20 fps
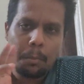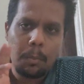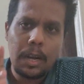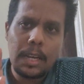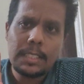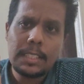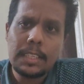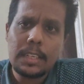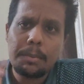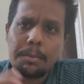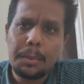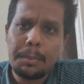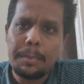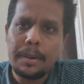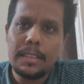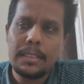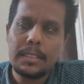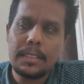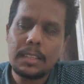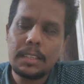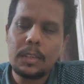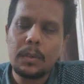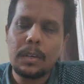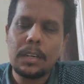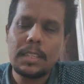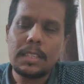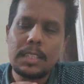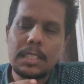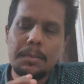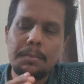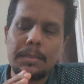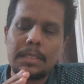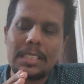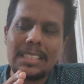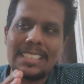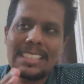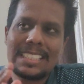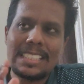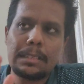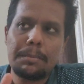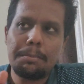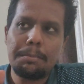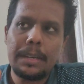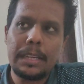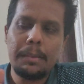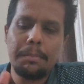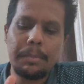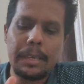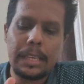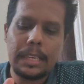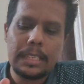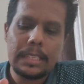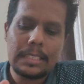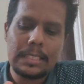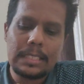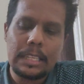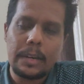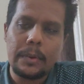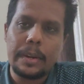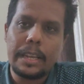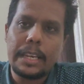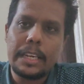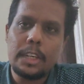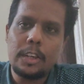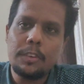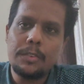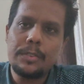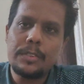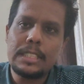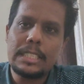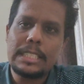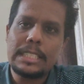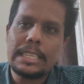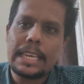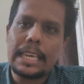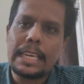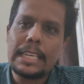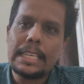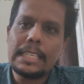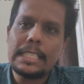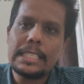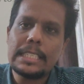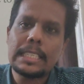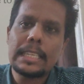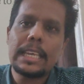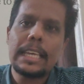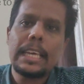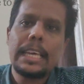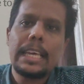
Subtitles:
Marginal propensity to consumption simply means the rate of change